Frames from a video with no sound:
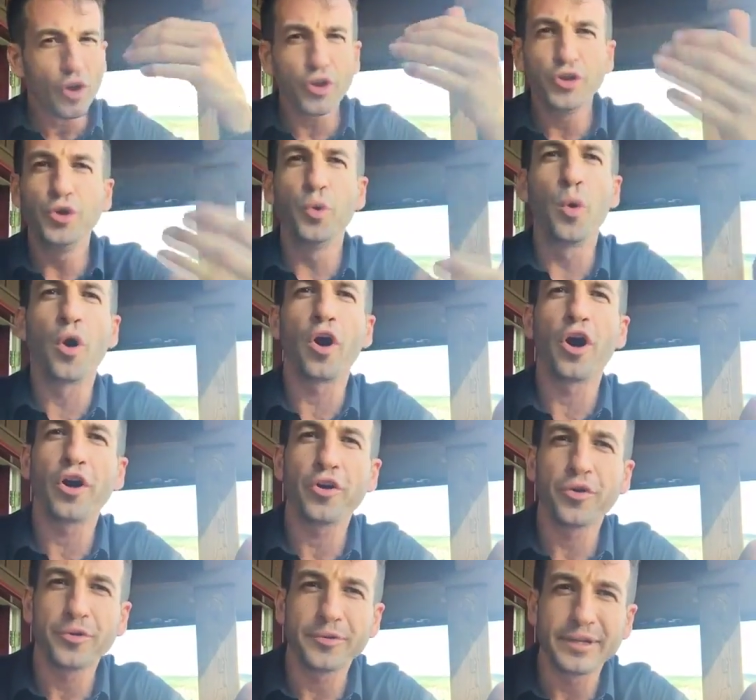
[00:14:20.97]
you are a
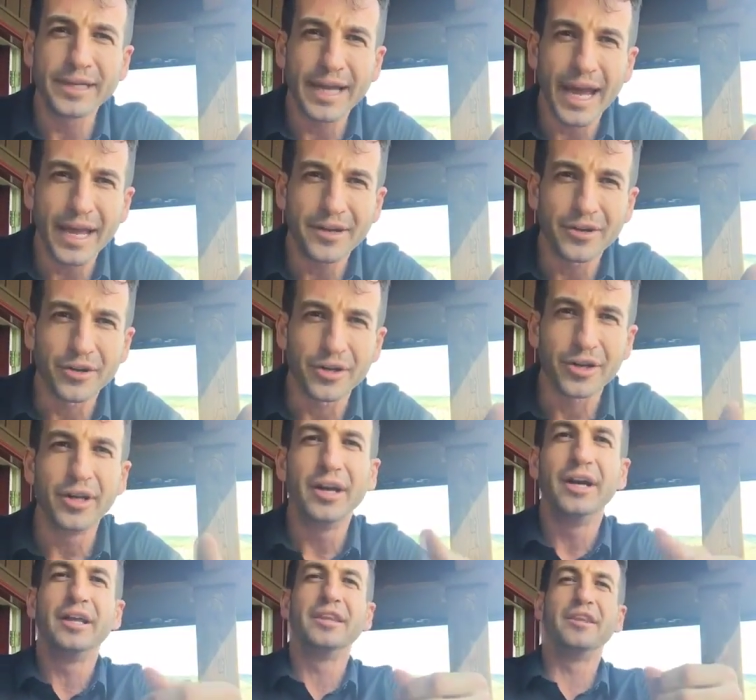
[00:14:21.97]
creator.
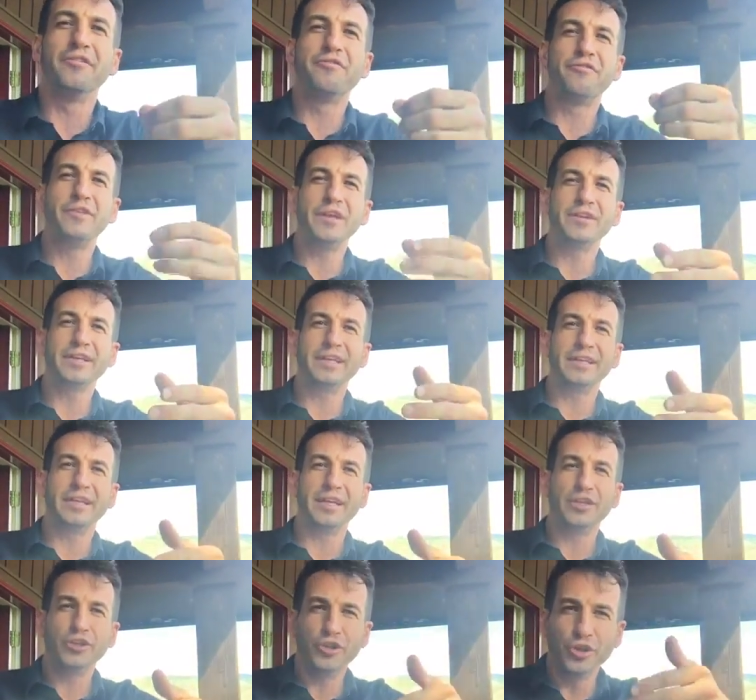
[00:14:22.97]
The feeling
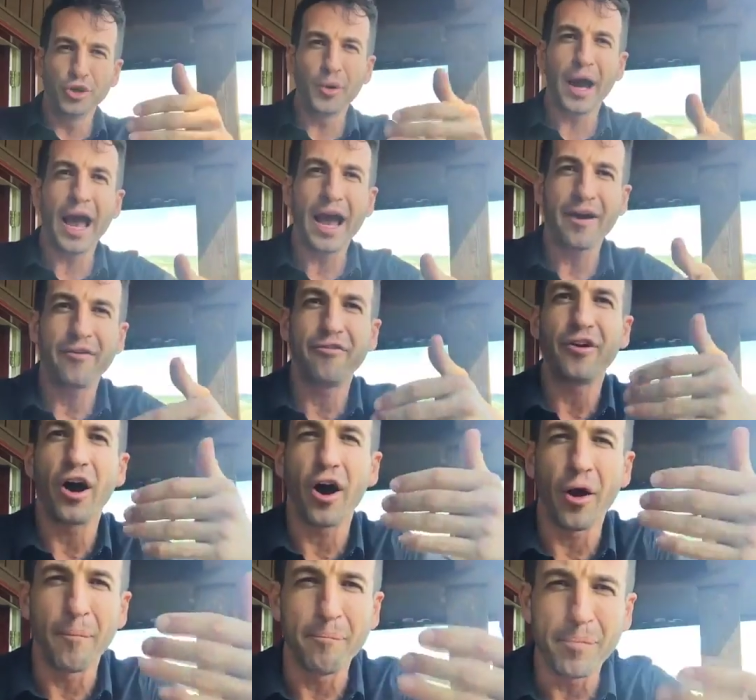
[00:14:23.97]
that you have
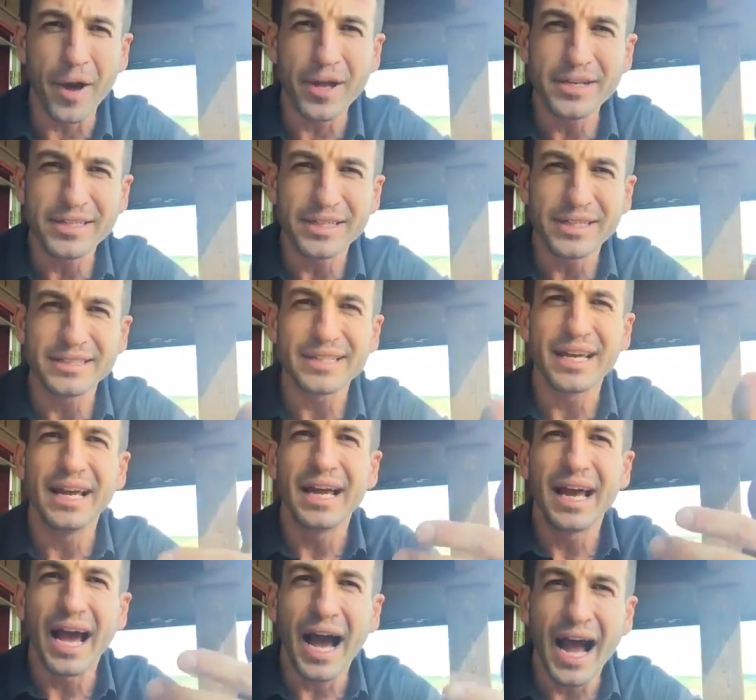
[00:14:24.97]
abundant
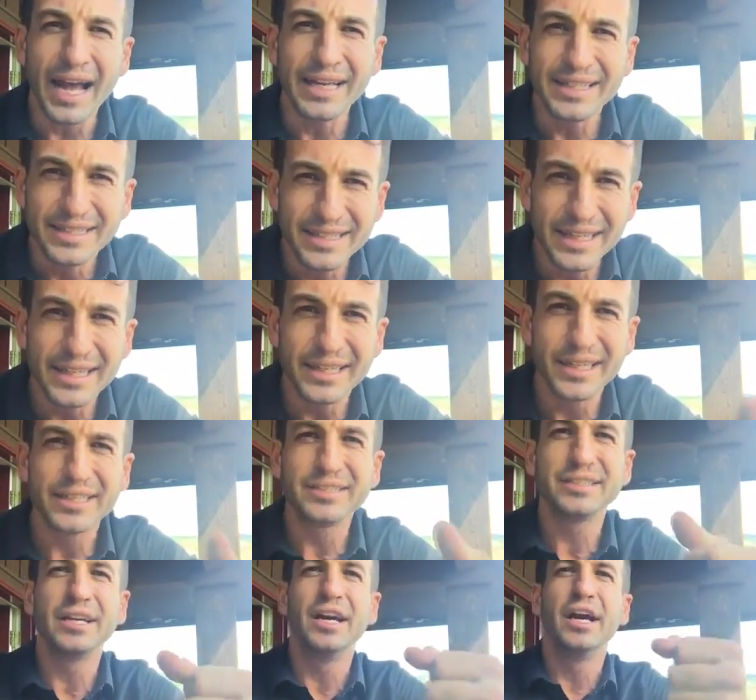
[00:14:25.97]

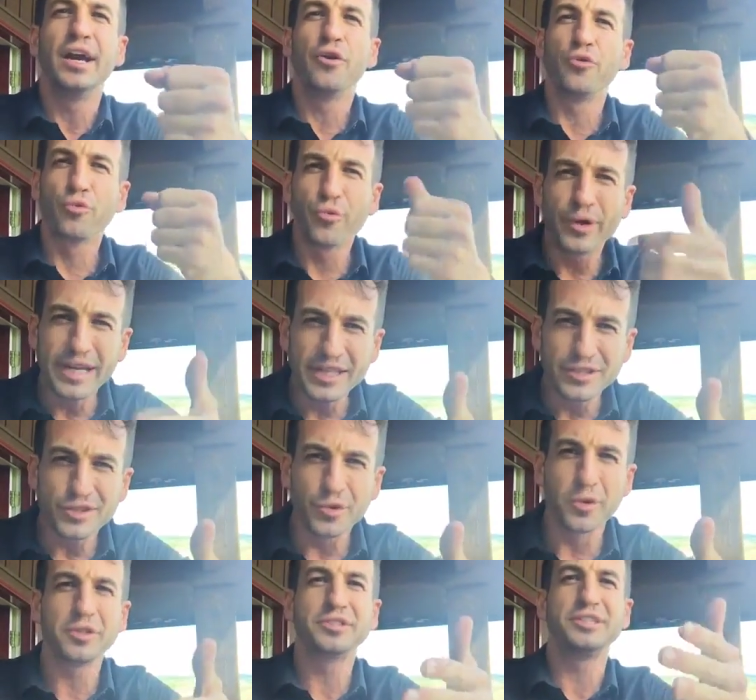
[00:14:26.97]
ideas,
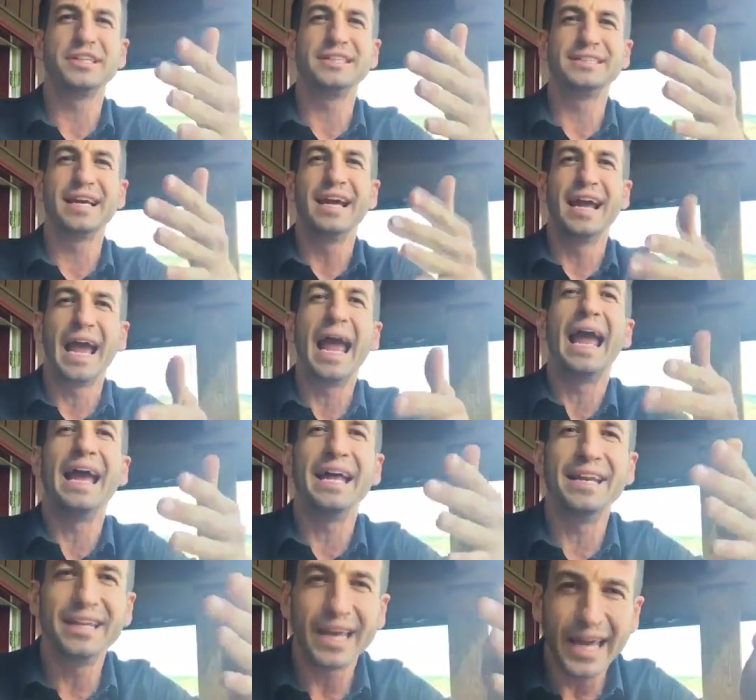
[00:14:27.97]
resources,
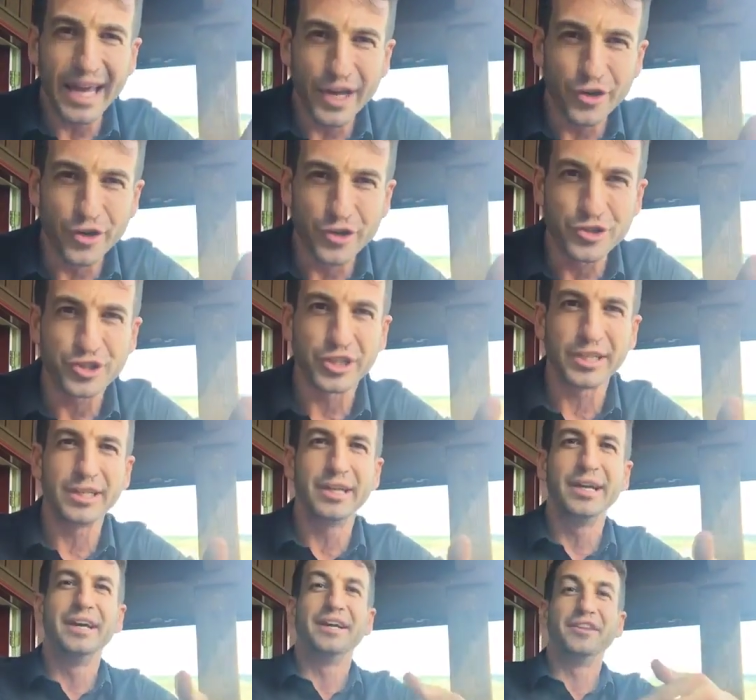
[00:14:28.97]
and energy.
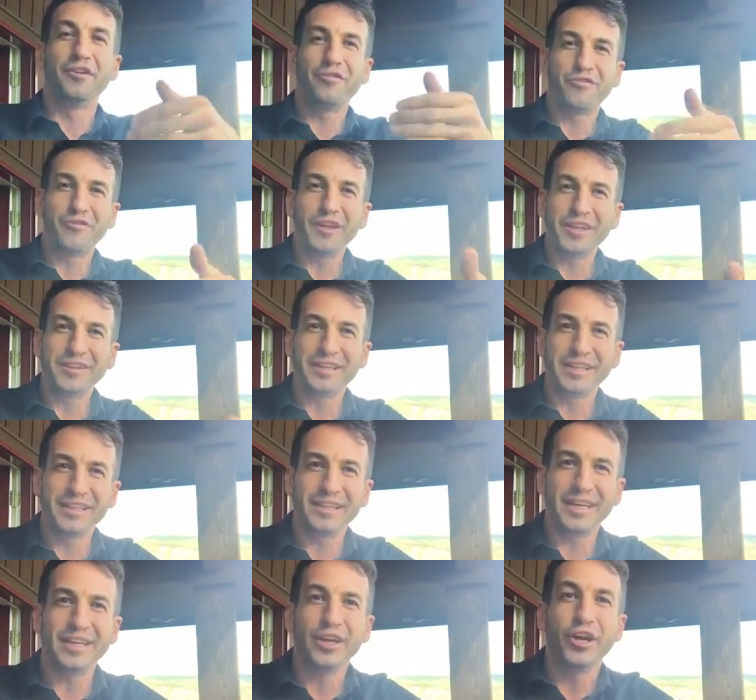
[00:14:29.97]
The feeling
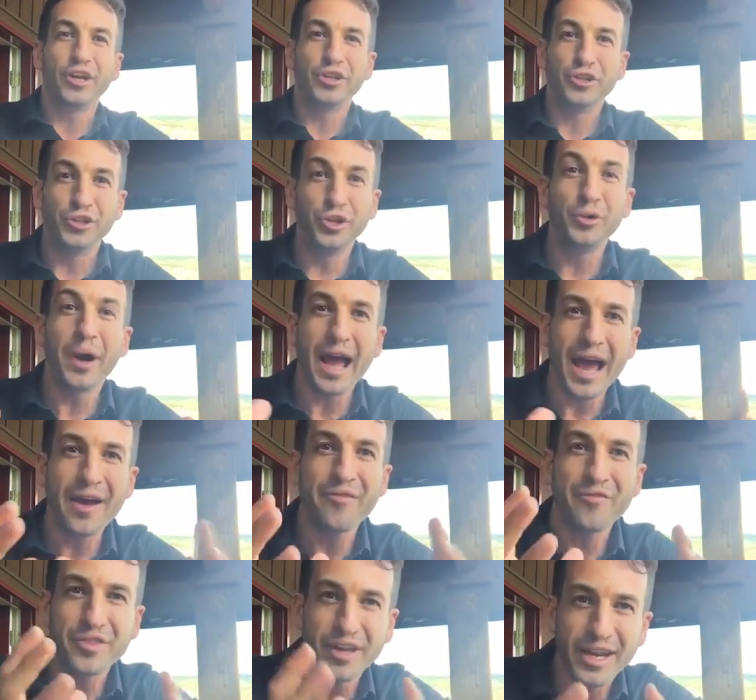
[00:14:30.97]
that you
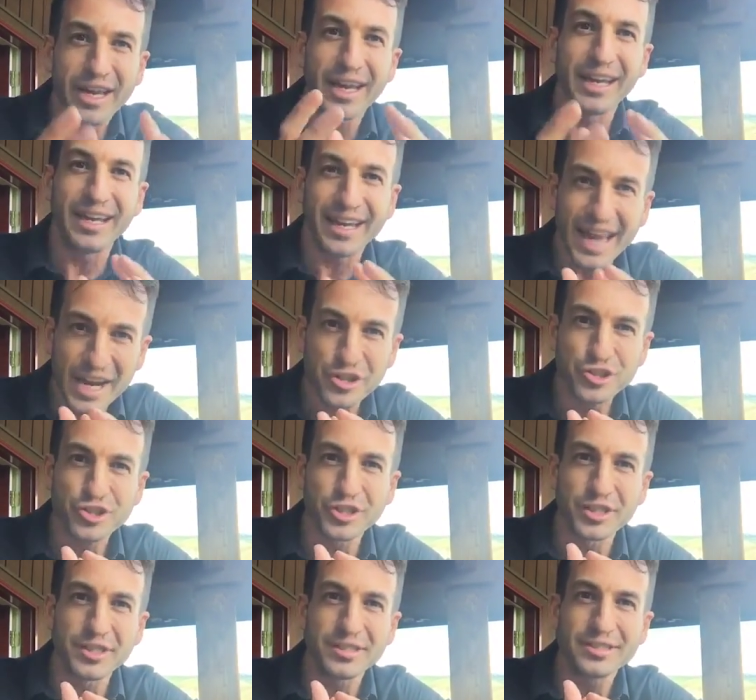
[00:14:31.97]
have the
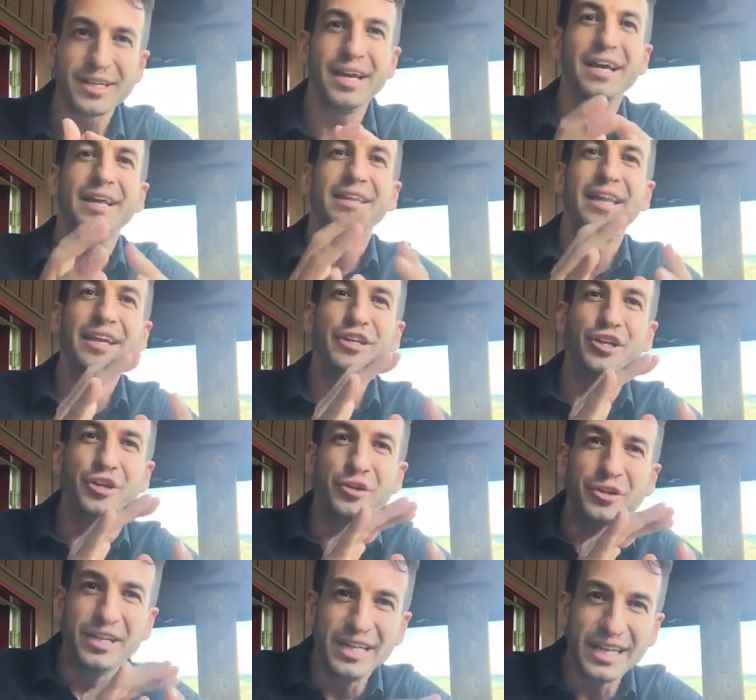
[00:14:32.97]
connections that
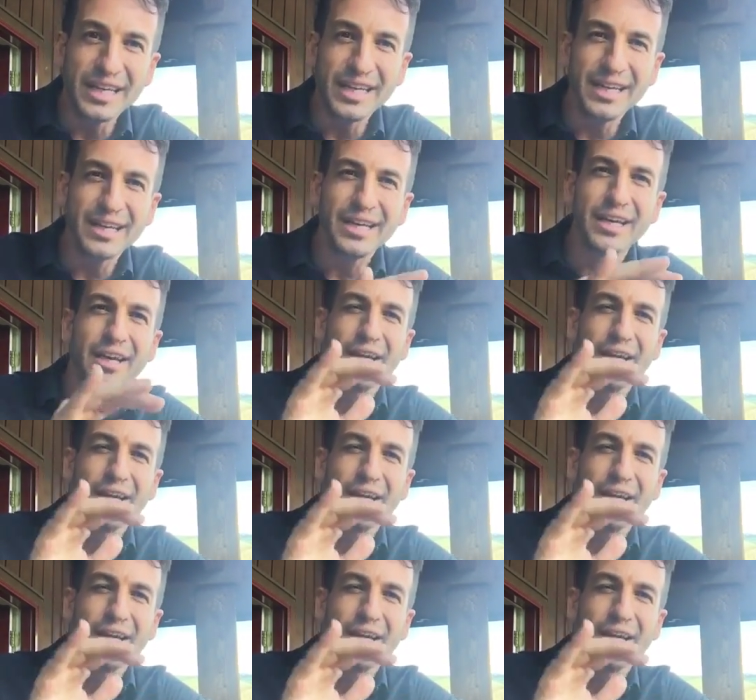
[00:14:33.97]
you need